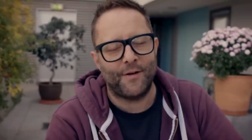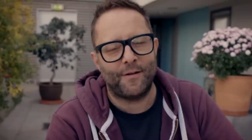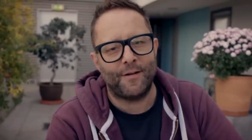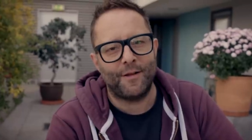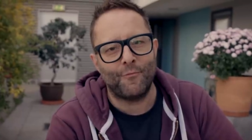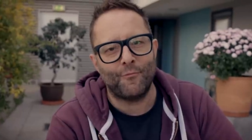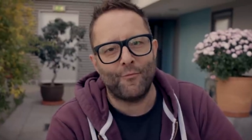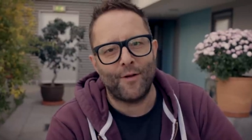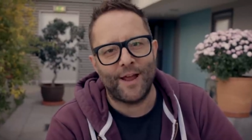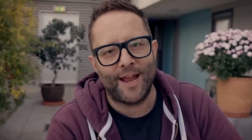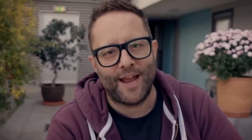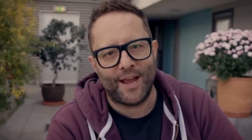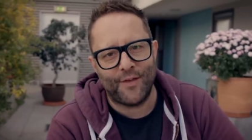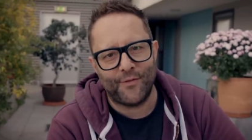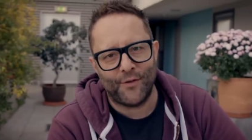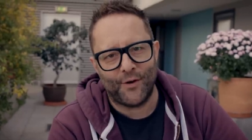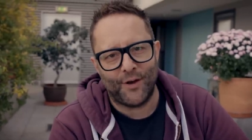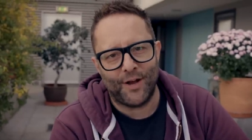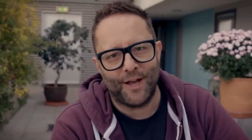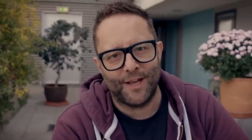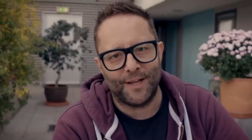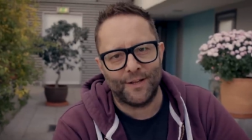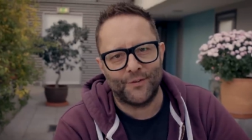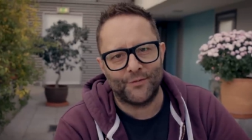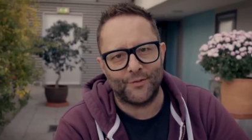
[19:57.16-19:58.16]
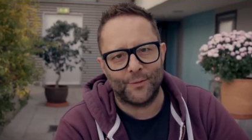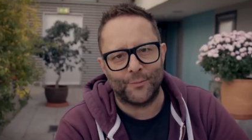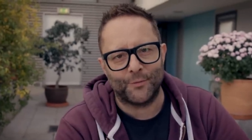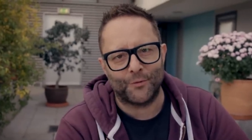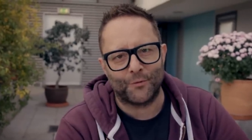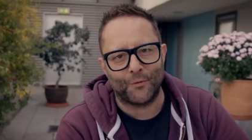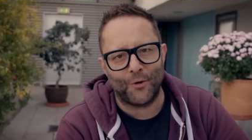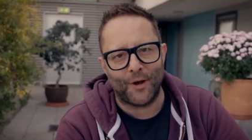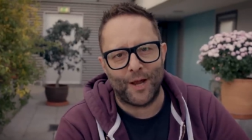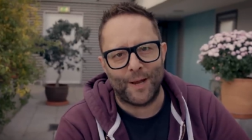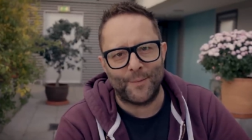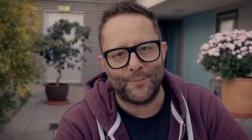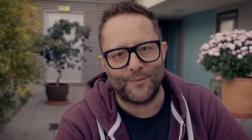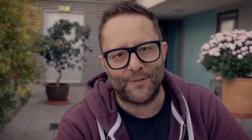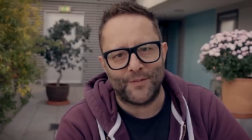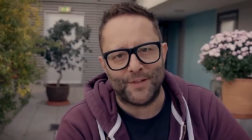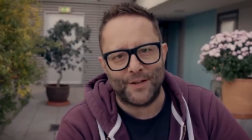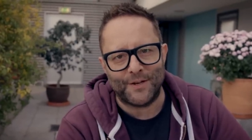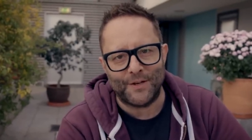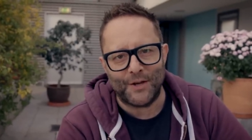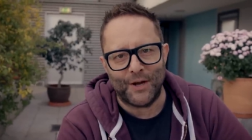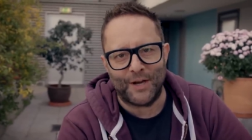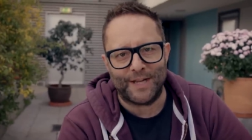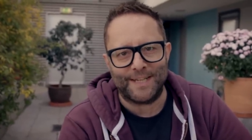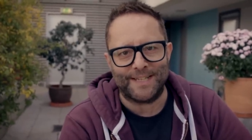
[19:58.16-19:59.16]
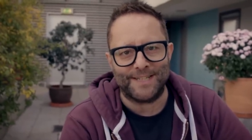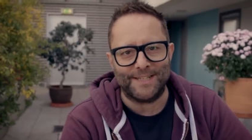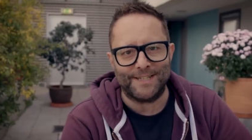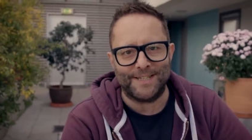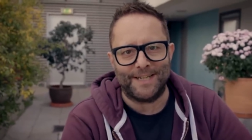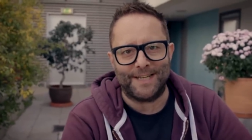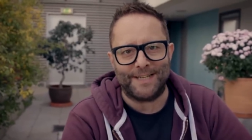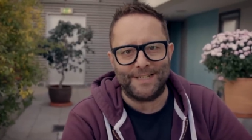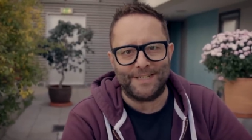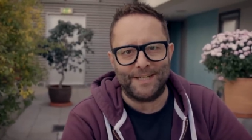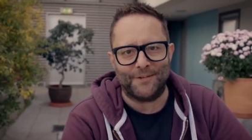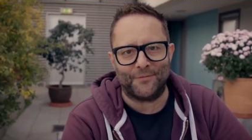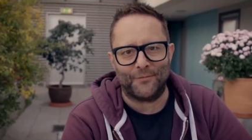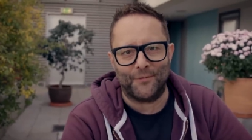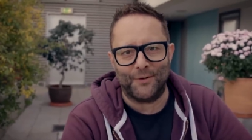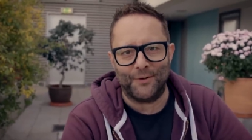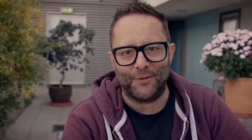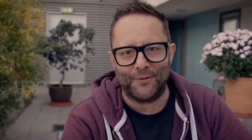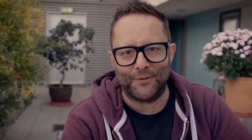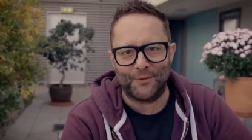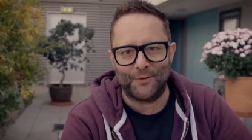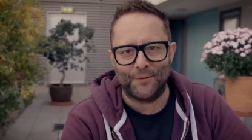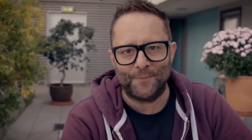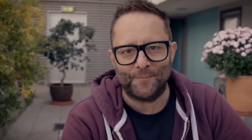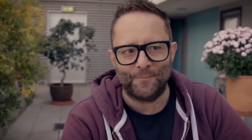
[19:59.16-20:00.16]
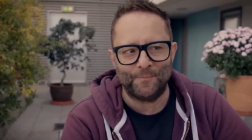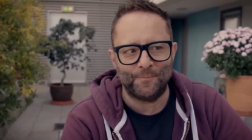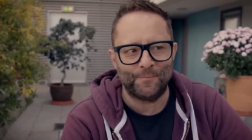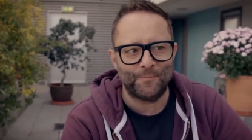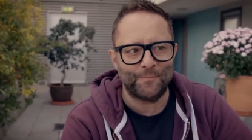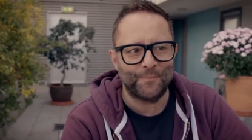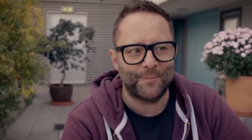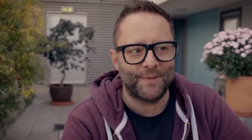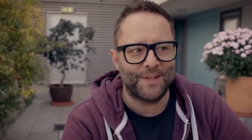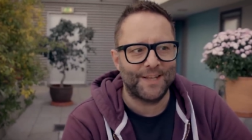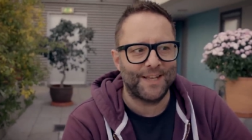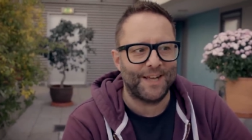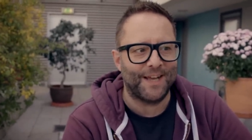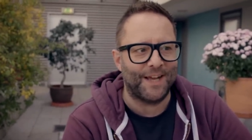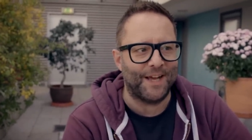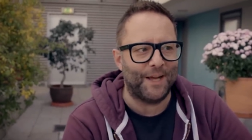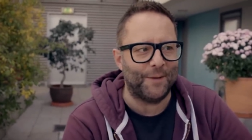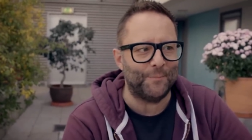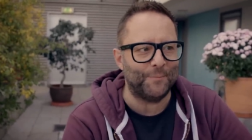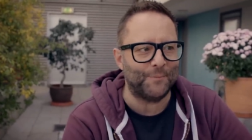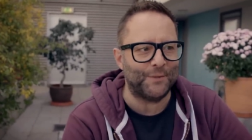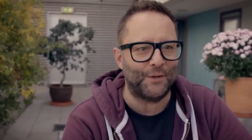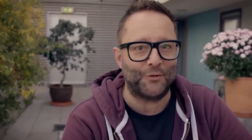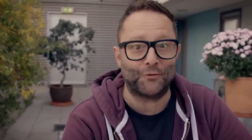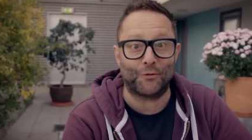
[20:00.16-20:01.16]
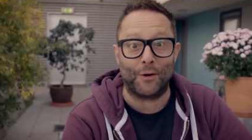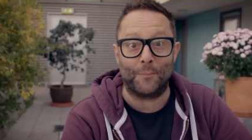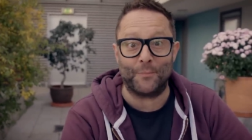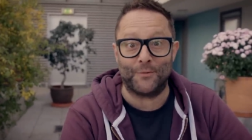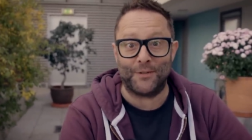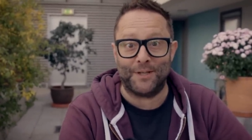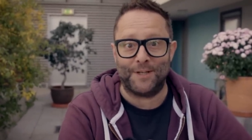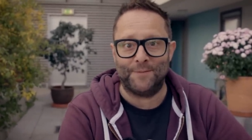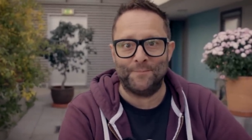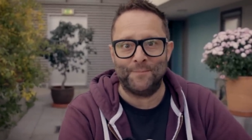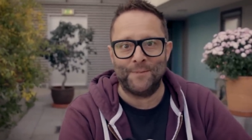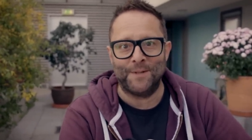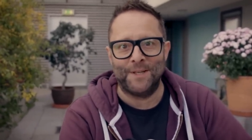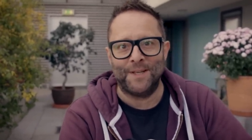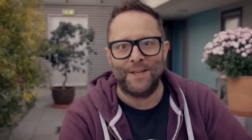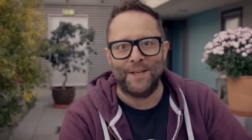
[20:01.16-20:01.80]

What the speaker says: very rare that I subscribe to the night and day difference descriptor,